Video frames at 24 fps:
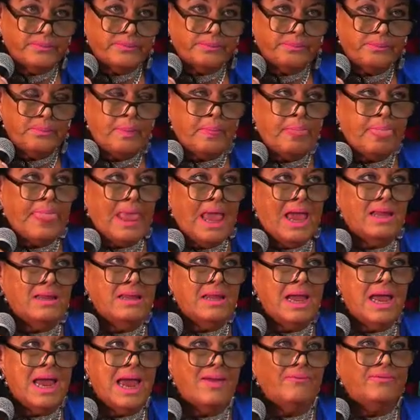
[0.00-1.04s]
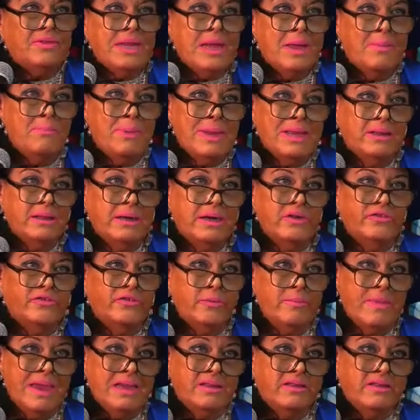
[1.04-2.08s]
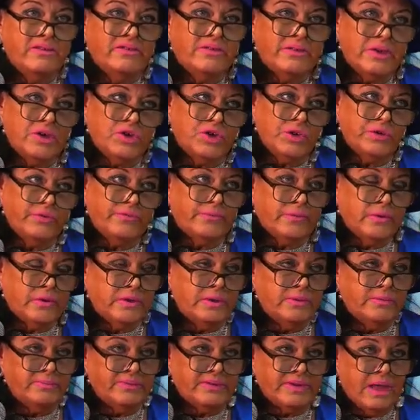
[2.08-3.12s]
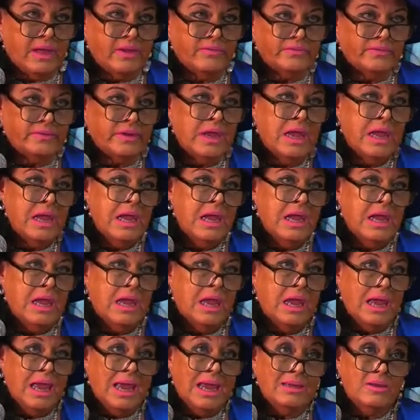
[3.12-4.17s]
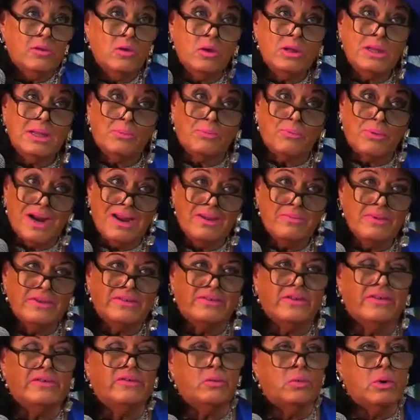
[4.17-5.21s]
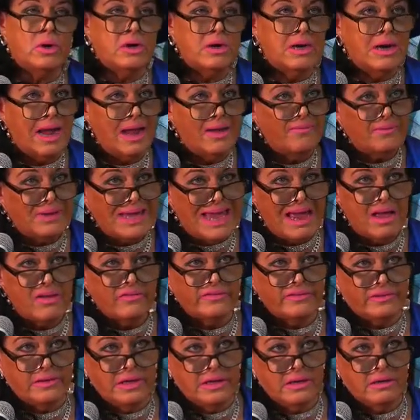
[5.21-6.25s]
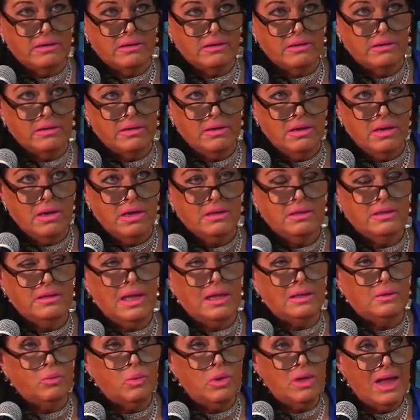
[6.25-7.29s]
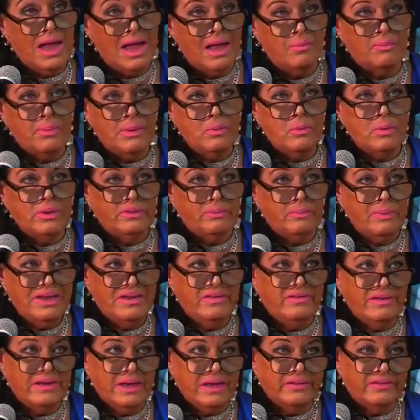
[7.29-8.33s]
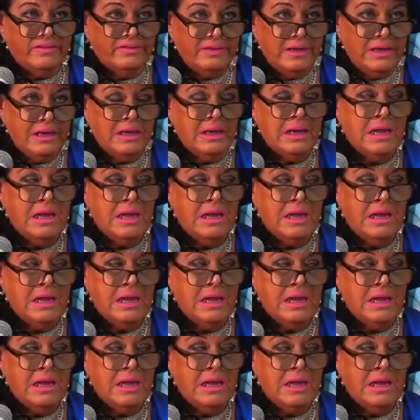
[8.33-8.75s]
yeah And they have the ability to make decisions for themselves. And- yeah. and on the premises, we're going to have counseling. Yeah. That will help them with PTSD.